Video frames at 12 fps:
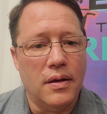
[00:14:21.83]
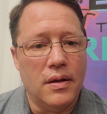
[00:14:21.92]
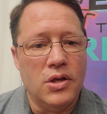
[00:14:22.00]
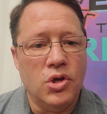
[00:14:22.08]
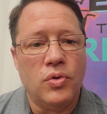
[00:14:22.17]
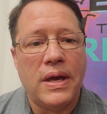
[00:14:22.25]

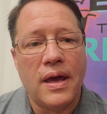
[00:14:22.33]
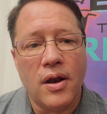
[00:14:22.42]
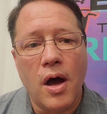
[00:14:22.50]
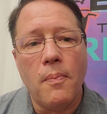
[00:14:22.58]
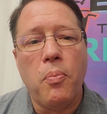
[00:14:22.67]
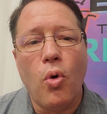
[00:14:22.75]
You
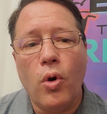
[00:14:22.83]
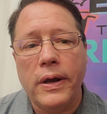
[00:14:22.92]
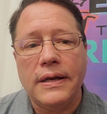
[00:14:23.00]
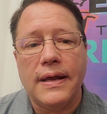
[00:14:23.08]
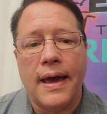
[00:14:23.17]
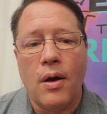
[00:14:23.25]
cannot
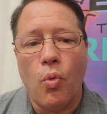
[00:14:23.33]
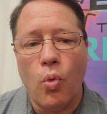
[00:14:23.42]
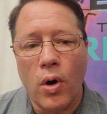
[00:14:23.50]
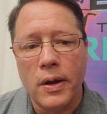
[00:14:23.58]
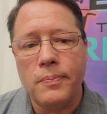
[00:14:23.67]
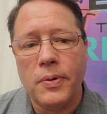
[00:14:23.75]
point at
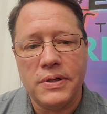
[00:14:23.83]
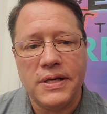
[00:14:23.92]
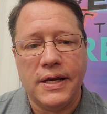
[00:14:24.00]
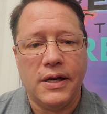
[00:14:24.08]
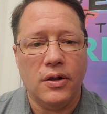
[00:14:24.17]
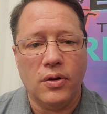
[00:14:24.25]
one
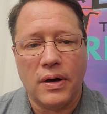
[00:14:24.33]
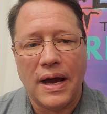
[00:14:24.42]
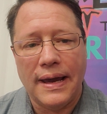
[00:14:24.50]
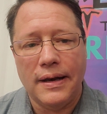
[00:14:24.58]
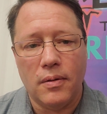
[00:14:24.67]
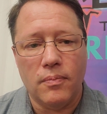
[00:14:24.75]
particular
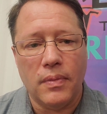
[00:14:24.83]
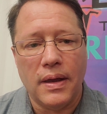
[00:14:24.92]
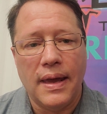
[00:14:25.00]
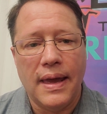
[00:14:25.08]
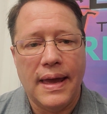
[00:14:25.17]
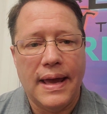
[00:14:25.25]
item
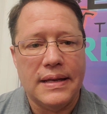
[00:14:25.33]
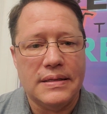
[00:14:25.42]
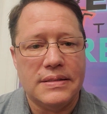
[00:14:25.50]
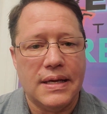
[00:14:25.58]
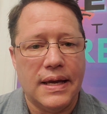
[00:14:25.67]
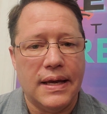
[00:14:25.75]
and
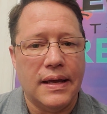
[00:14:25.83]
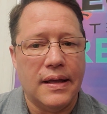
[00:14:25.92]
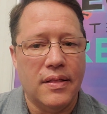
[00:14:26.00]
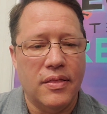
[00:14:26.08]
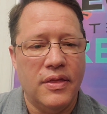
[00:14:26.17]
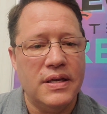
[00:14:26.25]
say,
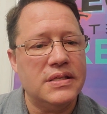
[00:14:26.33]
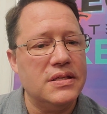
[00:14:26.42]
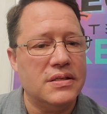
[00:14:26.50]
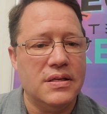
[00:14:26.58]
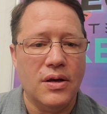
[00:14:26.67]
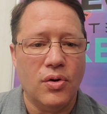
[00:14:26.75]
this
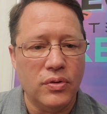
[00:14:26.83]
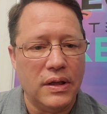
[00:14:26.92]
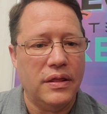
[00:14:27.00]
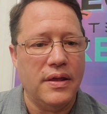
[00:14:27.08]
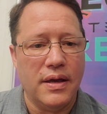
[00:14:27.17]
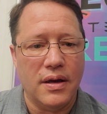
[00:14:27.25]
is the only
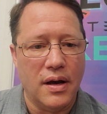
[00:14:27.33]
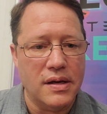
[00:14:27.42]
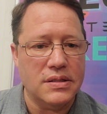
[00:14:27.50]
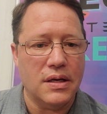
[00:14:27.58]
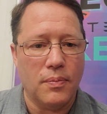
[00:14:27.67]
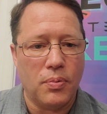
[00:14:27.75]
thing
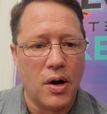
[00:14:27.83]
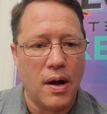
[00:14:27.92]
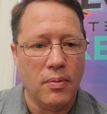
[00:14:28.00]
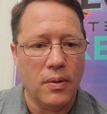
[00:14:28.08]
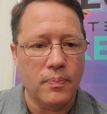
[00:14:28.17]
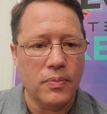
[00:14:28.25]
causing a
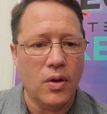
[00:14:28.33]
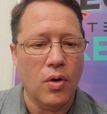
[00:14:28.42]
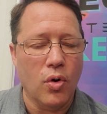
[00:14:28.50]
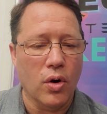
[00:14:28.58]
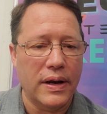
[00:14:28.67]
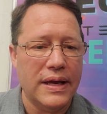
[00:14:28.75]
problem
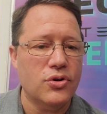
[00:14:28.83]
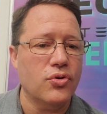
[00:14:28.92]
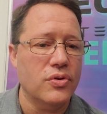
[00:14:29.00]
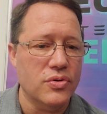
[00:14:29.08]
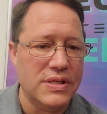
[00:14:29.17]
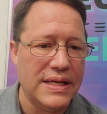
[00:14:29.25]
or
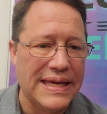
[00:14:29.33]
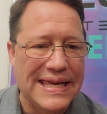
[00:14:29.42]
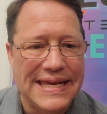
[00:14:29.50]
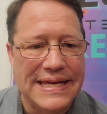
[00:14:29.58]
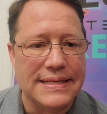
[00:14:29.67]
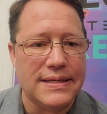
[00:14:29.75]
introducing
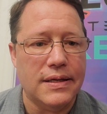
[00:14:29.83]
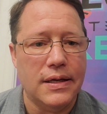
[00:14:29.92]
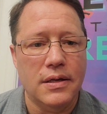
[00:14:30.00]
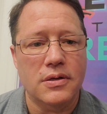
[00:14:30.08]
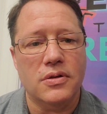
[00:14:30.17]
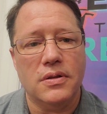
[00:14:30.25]
heat
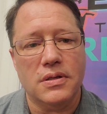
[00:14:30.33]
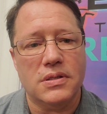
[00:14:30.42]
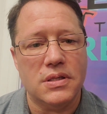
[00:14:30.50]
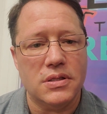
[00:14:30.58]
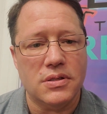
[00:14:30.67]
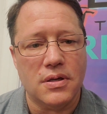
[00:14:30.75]
into this
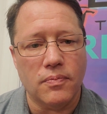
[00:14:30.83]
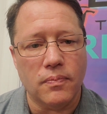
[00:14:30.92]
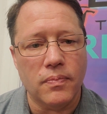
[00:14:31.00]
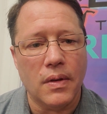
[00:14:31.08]
system.